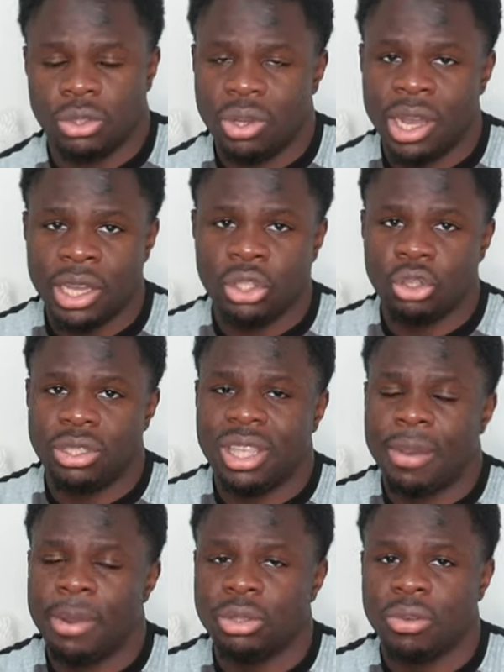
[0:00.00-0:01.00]
So I reduce the
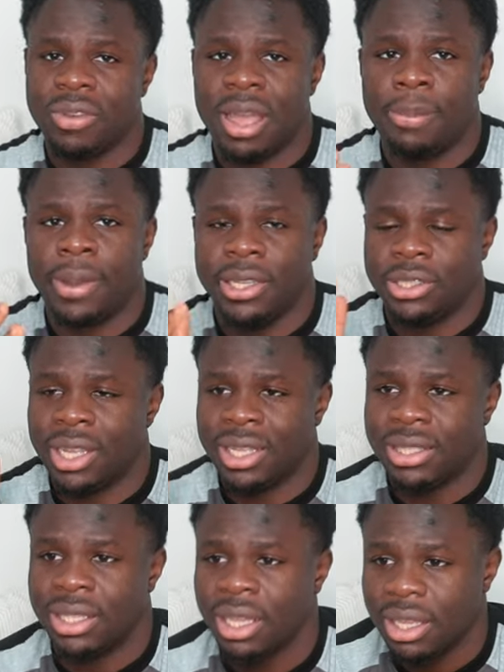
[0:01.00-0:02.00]
amount of carbohydrate I
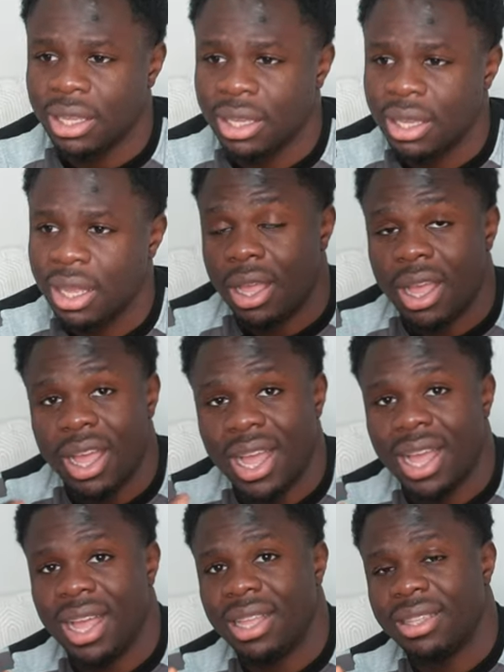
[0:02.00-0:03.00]
take.
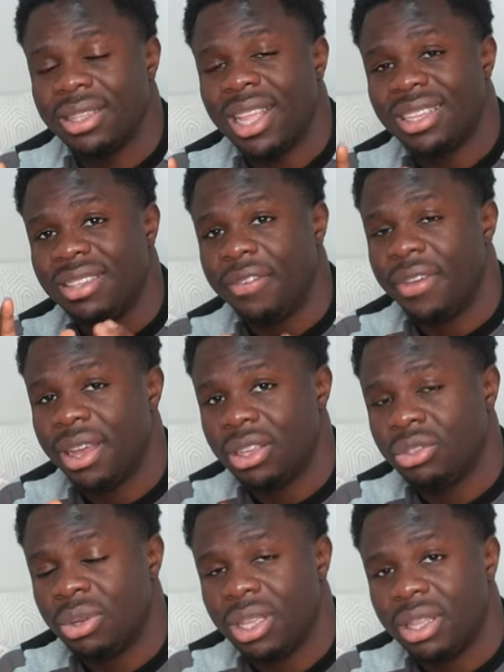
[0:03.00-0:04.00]
And that's the thing
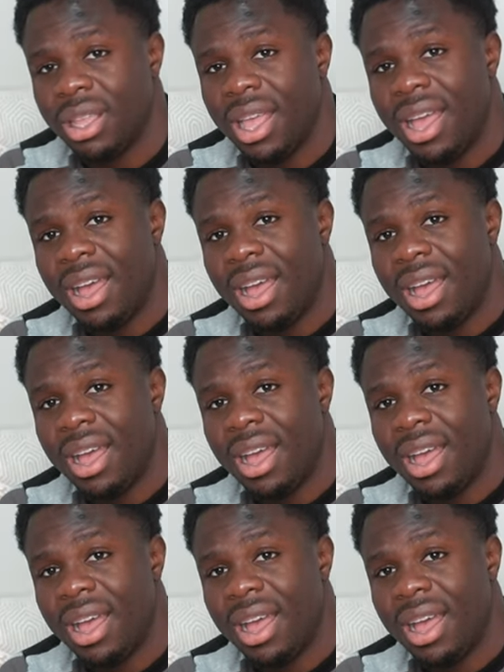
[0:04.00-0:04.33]
as well.